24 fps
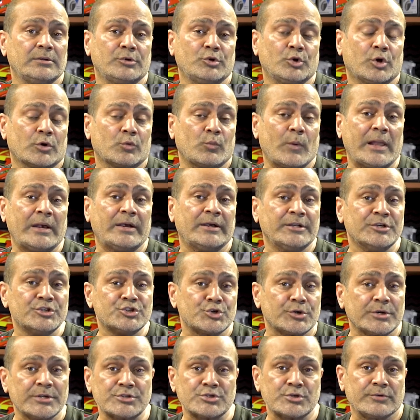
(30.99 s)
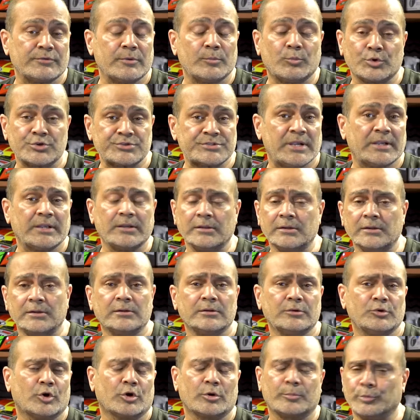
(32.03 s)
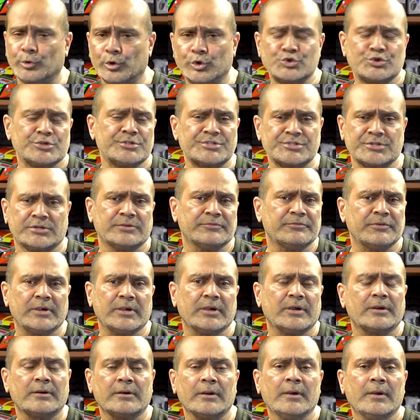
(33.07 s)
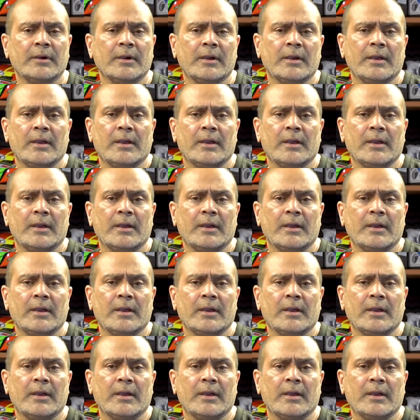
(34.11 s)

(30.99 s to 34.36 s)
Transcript: your valid insurance of your motorcycle, your pollution certificate,